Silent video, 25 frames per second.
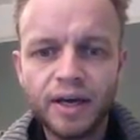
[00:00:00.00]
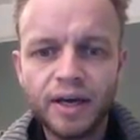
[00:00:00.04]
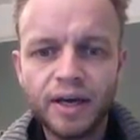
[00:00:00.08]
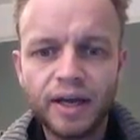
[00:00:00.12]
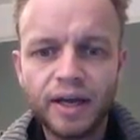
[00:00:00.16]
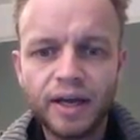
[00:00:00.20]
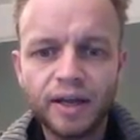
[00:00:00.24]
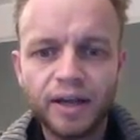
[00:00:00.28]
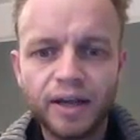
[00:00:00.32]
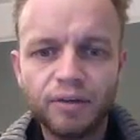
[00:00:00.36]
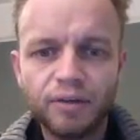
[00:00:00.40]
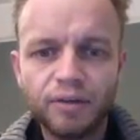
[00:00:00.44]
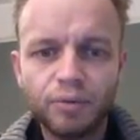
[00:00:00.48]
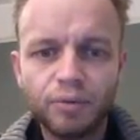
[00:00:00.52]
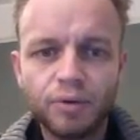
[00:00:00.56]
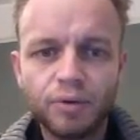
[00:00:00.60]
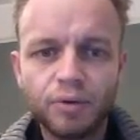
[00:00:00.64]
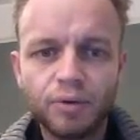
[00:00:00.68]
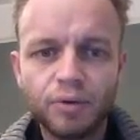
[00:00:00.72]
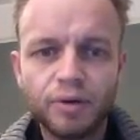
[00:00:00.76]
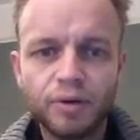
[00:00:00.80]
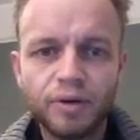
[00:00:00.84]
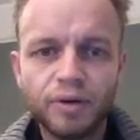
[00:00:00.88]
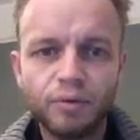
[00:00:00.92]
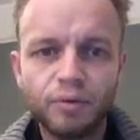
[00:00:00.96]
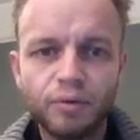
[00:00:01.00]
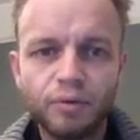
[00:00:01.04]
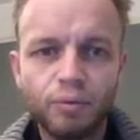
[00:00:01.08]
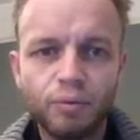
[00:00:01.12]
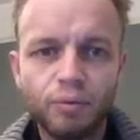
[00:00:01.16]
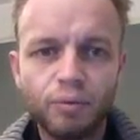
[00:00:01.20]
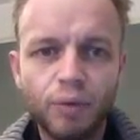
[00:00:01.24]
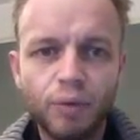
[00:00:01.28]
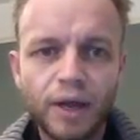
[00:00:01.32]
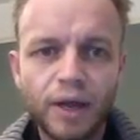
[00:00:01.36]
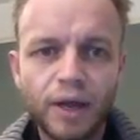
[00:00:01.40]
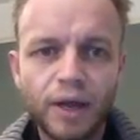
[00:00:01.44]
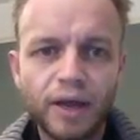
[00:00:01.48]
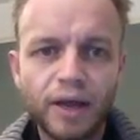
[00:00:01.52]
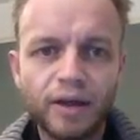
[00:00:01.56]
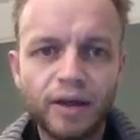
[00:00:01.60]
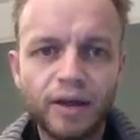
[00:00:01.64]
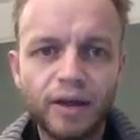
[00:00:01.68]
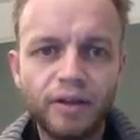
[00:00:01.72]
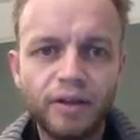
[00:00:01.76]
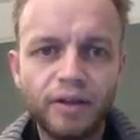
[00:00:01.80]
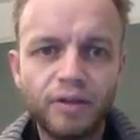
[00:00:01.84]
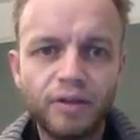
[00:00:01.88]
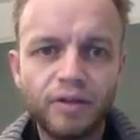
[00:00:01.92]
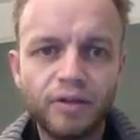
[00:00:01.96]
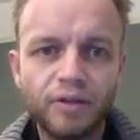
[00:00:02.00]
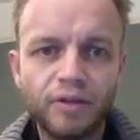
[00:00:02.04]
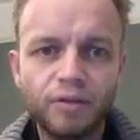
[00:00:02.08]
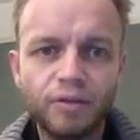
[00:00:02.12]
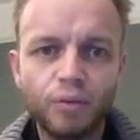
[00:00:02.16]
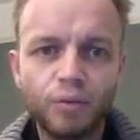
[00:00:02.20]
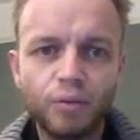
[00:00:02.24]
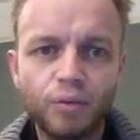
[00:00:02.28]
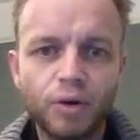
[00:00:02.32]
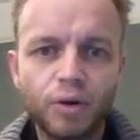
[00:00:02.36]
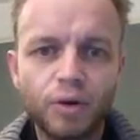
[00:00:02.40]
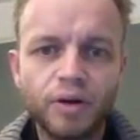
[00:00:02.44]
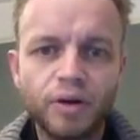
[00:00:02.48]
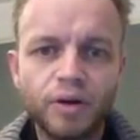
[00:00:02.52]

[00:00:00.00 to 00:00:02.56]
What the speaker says: and then we'll look at what